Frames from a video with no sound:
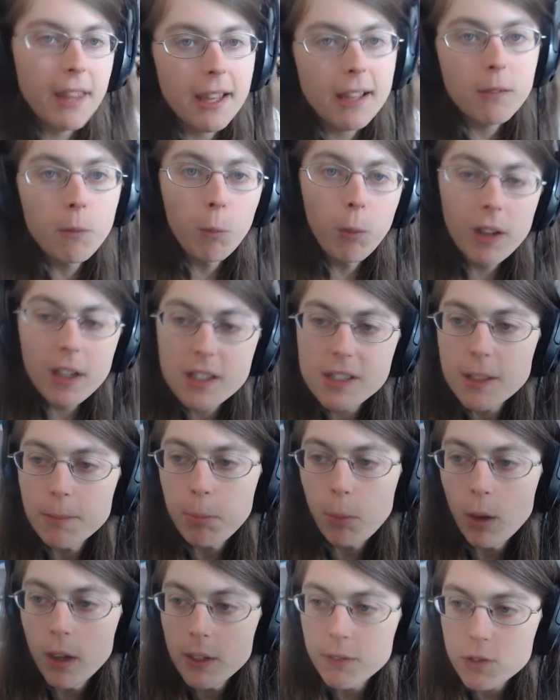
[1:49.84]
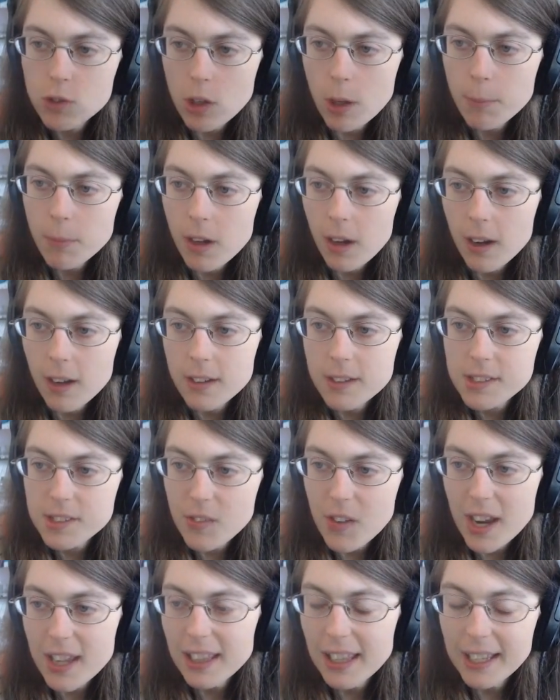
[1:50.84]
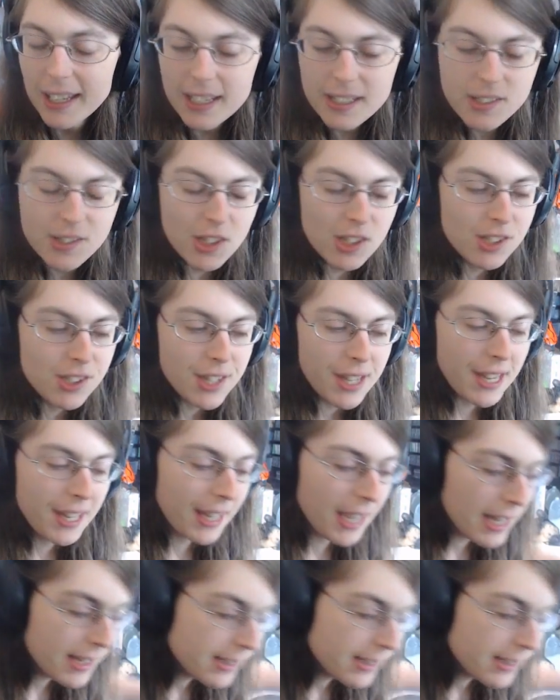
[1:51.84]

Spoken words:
what is the point of Trump cards, right? Like, it's just, like, as